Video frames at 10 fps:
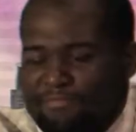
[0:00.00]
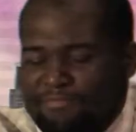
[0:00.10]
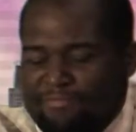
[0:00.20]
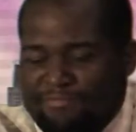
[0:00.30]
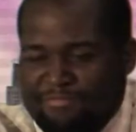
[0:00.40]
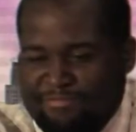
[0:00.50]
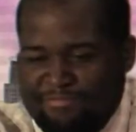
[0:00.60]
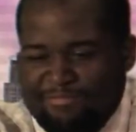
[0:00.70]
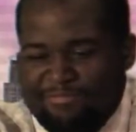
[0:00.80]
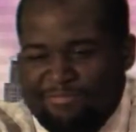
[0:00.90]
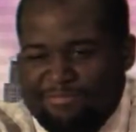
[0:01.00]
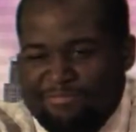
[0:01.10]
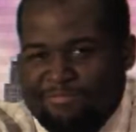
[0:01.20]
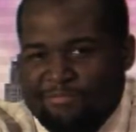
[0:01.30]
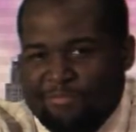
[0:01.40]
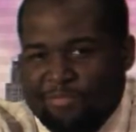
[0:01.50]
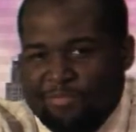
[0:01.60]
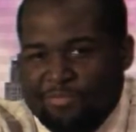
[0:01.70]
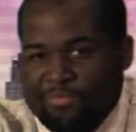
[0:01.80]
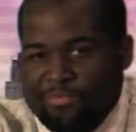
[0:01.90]

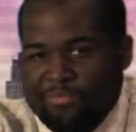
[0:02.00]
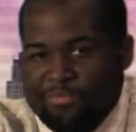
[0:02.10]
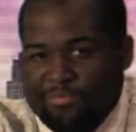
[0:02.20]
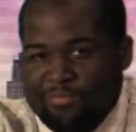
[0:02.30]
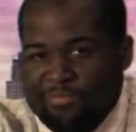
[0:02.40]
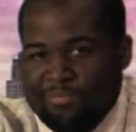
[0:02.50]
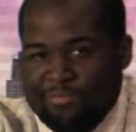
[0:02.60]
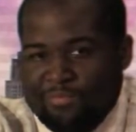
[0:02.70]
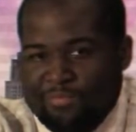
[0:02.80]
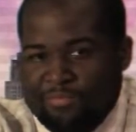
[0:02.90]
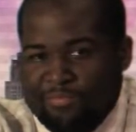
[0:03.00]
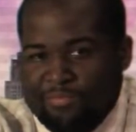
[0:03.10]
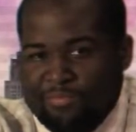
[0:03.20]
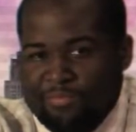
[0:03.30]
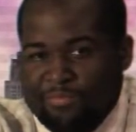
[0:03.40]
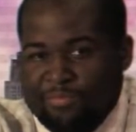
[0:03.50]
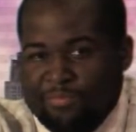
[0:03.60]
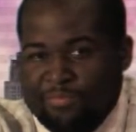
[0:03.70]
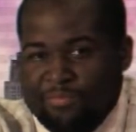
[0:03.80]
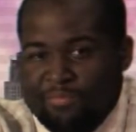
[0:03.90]

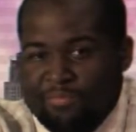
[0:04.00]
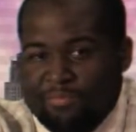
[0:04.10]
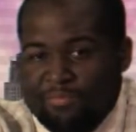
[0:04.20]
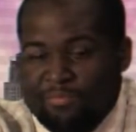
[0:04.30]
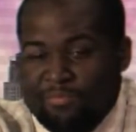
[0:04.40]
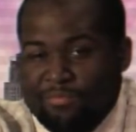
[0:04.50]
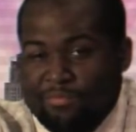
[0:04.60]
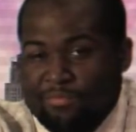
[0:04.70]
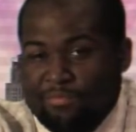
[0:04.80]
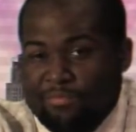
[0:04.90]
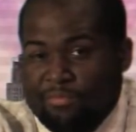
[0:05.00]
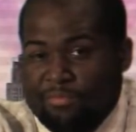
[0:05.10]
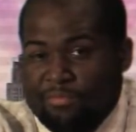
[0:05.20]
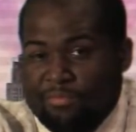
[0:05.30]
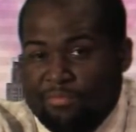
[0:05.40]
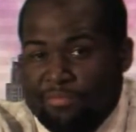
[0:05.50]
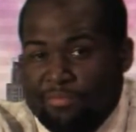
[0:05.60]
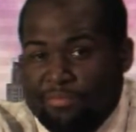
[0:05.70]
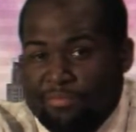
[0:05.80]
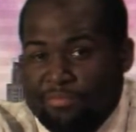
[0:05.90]

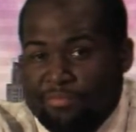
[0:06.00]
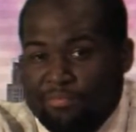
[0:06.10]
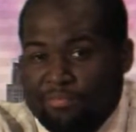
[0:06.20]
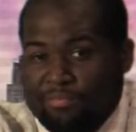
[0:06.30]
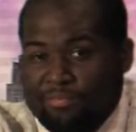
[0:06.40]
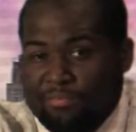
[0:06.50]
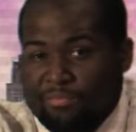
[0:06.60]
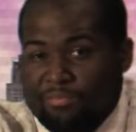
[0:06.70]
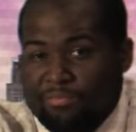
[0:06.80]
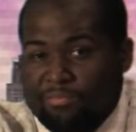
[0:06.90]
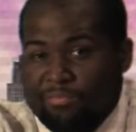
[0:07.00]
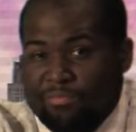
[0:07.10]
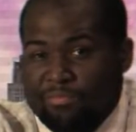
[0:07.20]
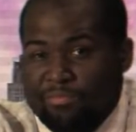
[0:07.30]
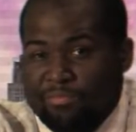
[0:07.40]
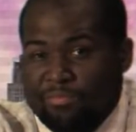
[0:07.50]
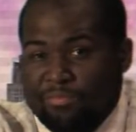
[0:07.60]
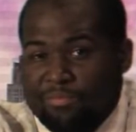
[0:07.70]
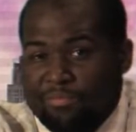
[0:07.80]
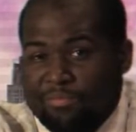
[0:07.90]
[no speech]